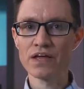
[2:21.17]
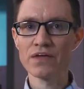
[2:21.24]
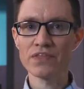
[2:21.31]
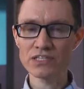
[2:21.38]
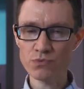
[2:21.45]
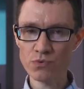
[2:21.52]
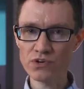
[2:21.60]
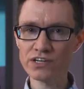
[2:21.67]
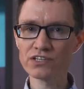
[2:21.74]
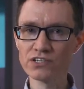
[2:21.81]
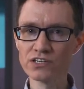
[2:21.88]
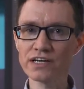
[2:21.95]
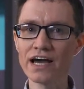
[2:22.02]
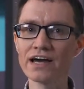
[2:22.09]
That's what we're going to
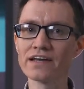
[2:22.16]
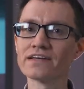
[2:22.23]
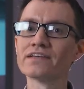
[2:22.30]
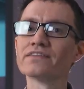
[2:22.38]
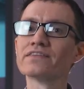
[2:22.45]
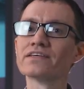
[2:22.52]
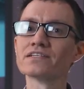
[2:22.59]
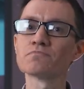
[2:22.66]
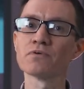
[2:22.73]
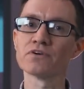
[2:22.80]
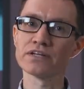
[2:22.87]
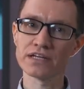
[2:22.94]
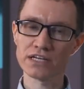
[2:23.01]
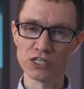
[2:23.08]
look at in this
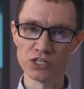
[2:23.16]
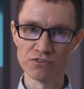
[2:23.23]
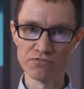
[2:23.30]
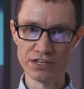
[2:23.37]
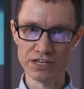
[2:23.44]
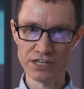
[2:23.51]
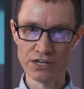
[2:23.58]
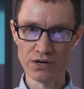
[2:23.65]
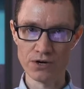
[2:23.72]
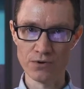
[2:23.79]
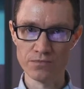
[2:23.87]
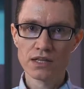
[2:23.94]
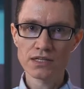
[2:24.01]
particular video.